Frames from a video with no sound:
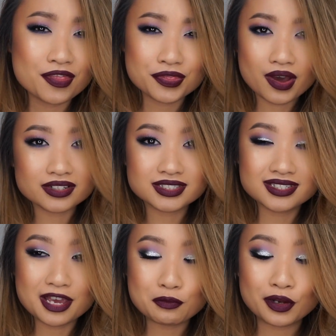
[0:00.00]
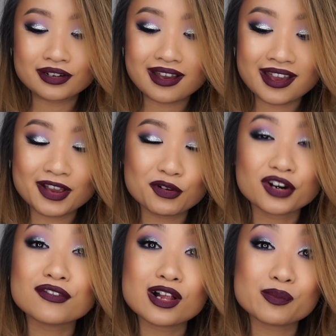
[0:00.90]
thoughts and whatnot and want
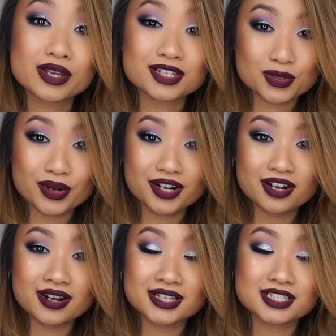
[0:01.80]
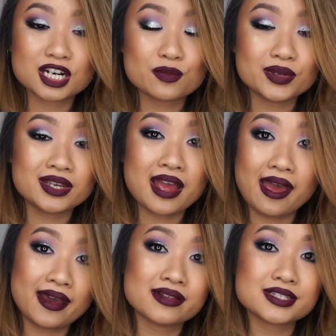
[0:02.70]
to follow me on Twitter, it's gonna be
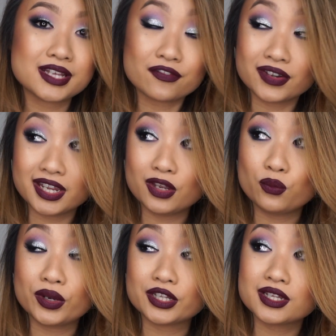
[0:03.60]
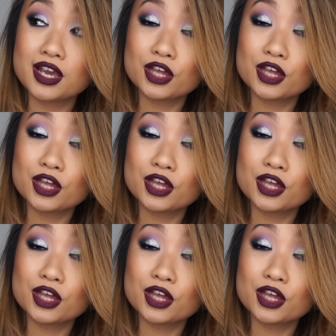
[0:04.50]
at Stephanie with